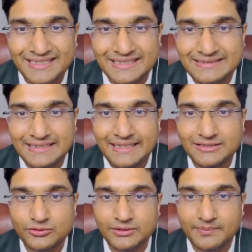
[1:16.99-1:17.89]
This leads
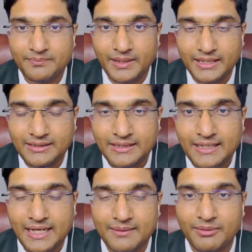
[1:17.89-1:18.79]
to the pain,
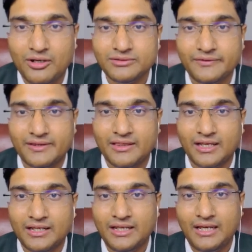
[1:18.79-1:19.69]
and because of
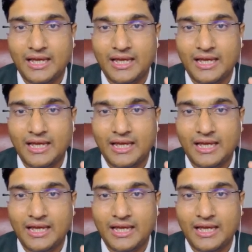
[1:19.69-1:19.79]
thickening